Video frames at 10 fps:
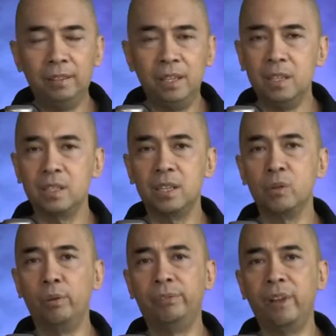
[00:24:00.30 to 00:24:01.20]
things that
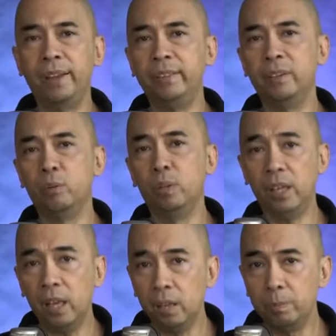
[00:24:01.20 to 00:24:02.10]
you will find there will
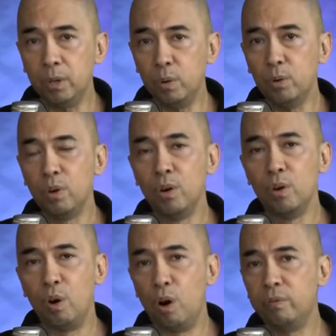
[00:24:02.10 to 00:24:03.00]
help you
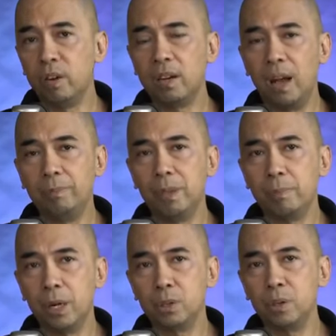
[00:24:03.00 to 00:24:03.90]
overcome
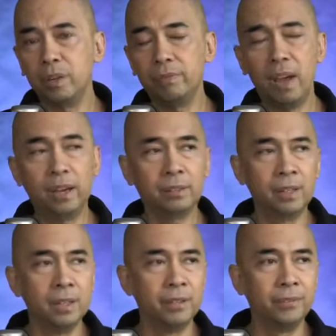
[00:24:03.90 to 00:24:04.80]
depression. In fact,
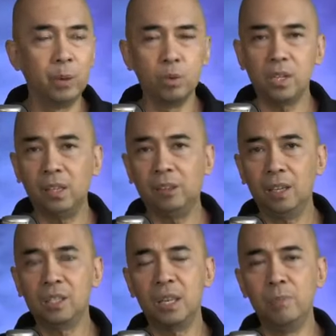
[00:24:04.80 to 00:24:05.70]
there was a
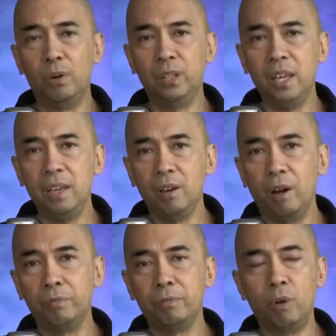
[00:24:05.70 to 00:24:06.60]
testimony
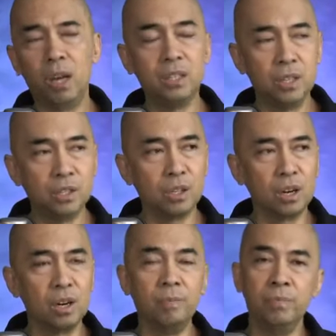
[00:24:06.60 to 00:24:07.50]
of one
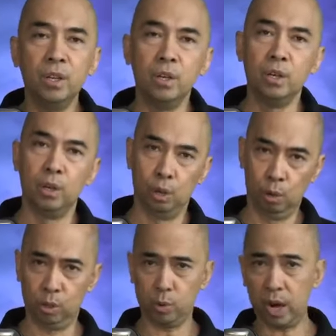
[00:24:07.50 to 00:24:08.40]
sister who
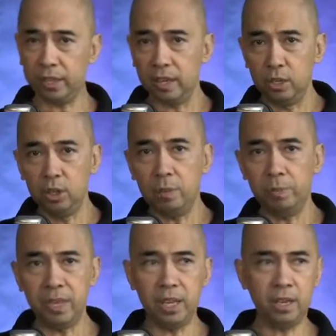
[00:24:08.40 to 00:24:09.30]
was riding a
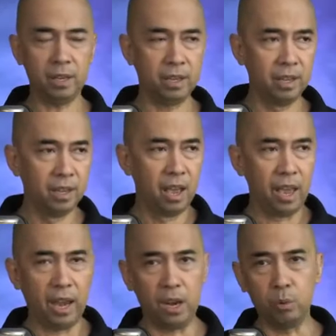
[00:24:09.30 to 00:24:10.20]
jeepney
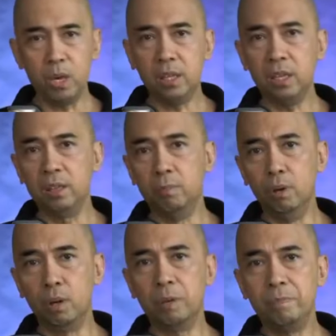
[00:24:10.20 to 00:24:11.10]
and reading the
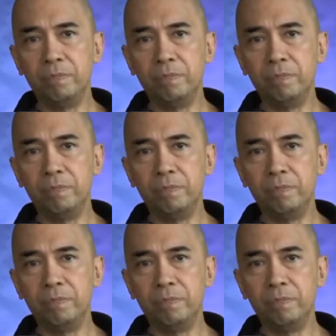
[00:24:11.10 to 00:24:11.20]
book.